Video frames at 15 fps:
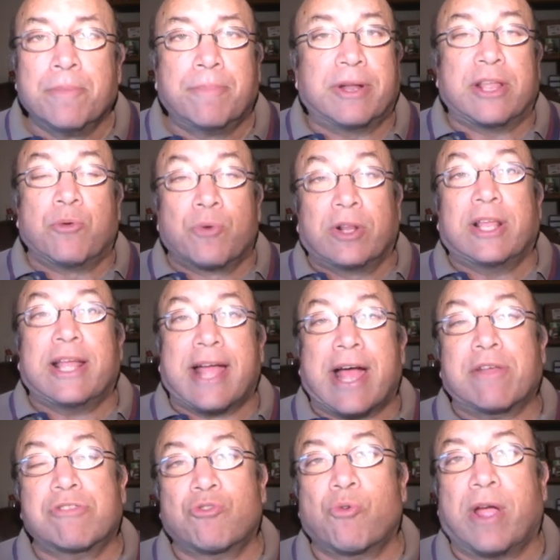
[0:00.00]
but he really
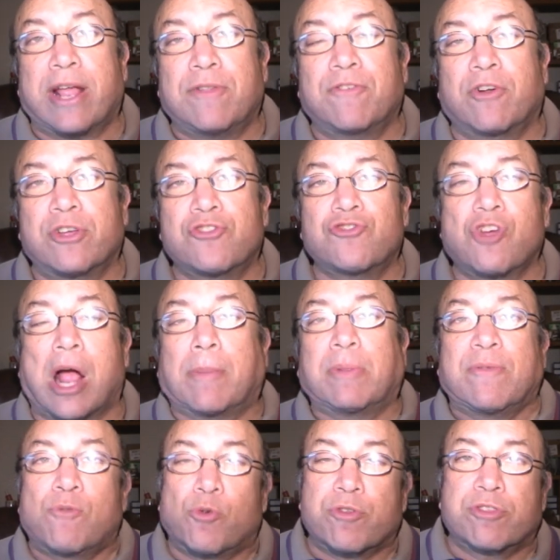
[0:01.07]
has trained very
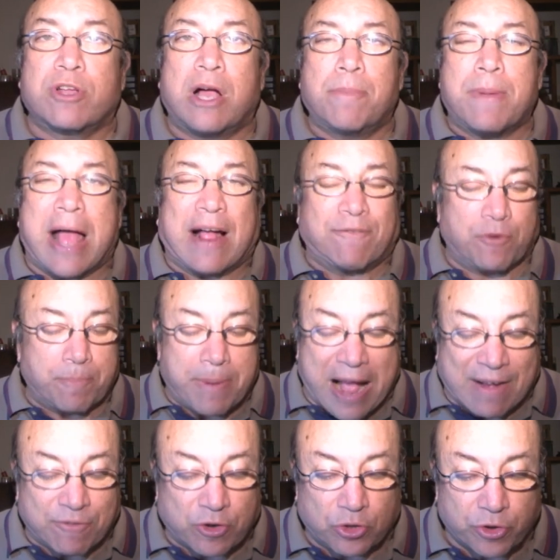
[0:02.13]
sharply for his comeback for
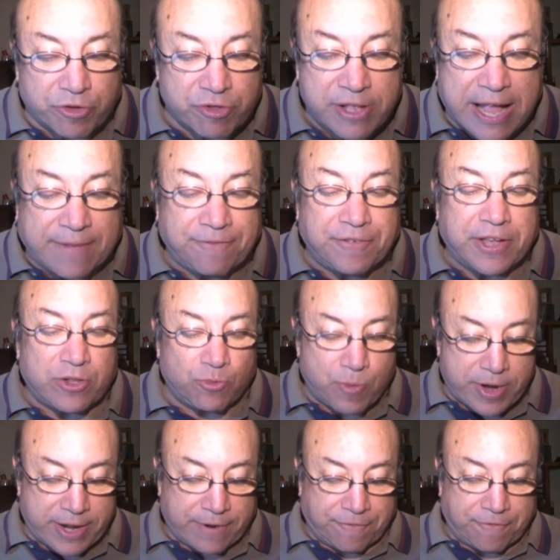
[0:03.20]
Baffert. Looks dead fit and
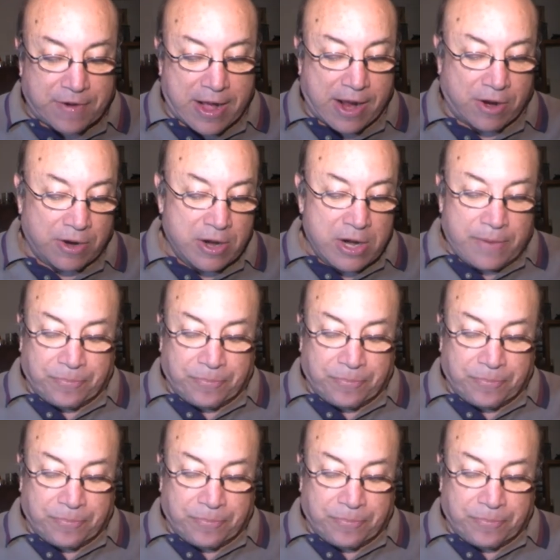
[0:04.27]
ready to fire.